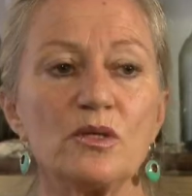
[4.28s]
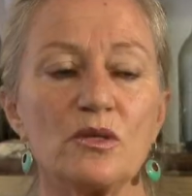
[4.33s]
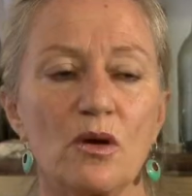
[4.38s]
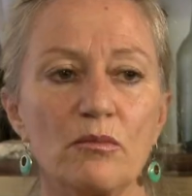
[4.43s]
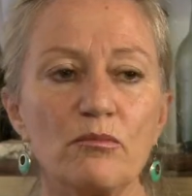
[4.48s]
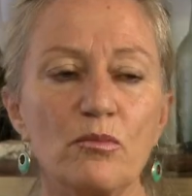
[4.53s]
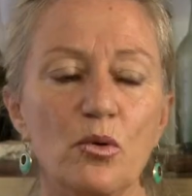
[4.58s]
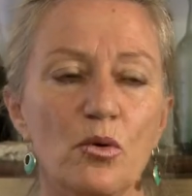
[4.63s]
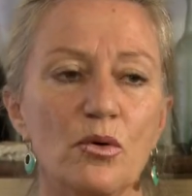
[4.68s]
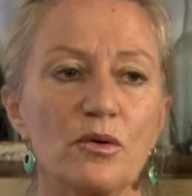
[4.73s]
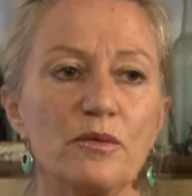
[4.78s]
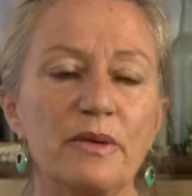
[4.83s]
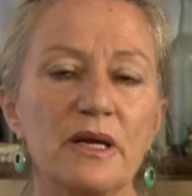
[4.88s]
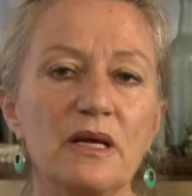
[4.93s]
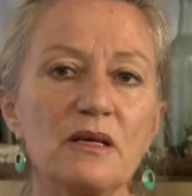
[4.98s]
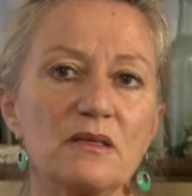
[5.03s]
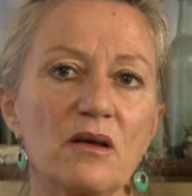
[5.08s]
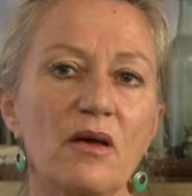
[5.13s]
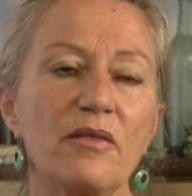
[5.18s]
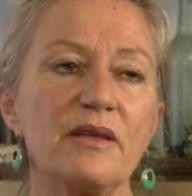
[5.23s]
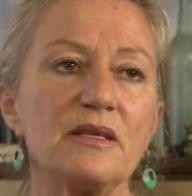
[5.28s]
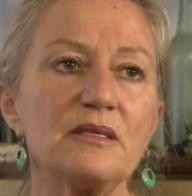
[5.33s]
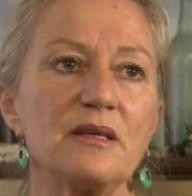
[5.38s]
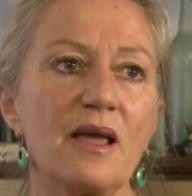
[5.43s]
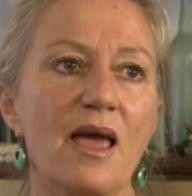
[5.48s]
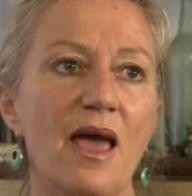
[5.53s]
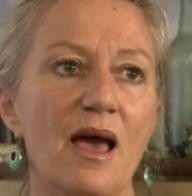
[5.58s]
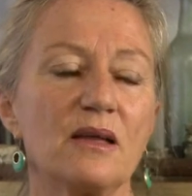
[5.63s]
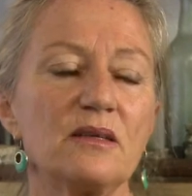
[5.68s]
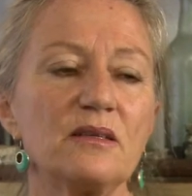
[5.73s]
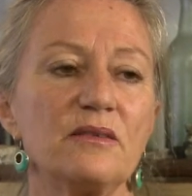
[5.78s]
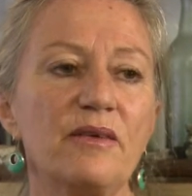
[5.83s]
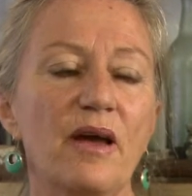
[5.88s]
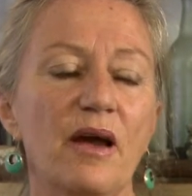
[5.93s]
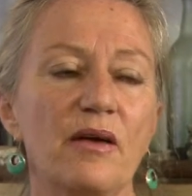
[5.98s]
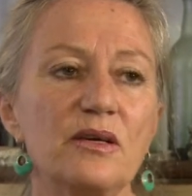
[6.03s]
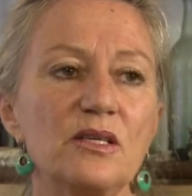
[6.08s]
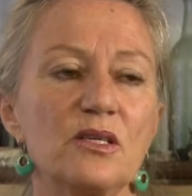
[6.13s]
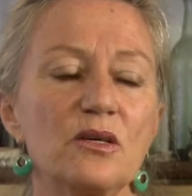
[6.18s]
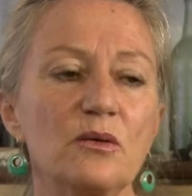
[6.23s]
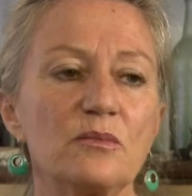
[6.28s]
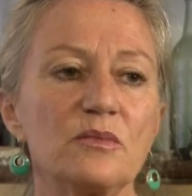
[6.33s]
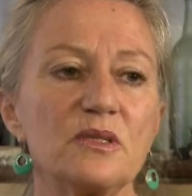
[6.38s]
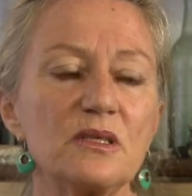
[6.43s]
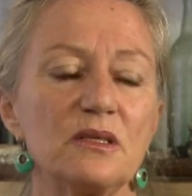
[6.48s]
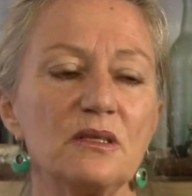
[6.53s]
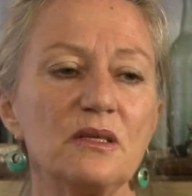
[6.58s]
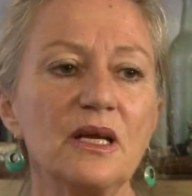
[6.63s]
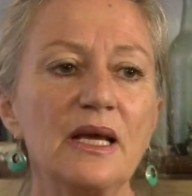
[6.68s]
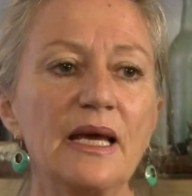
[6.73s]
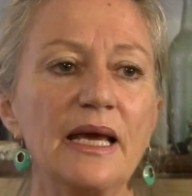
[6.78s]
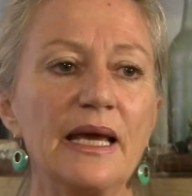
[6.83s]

was on board because on this account of Harry Thompson,